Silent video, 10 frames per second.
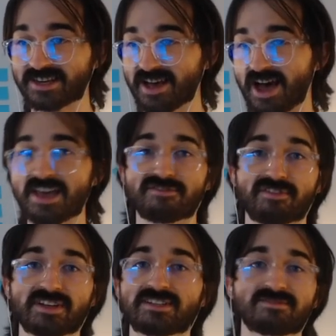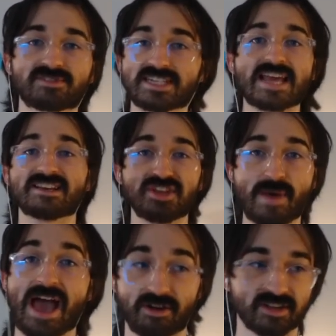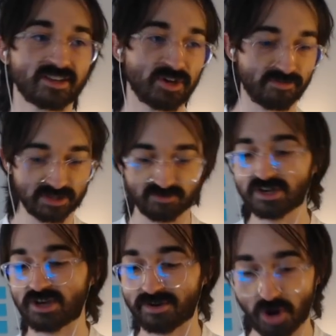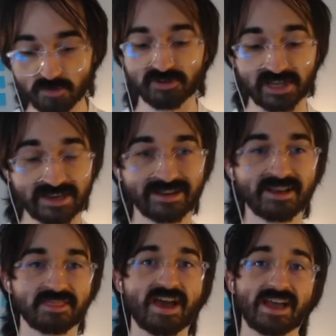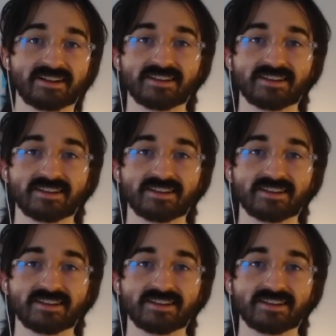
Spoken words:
I have taken them out of this video, and hopefully that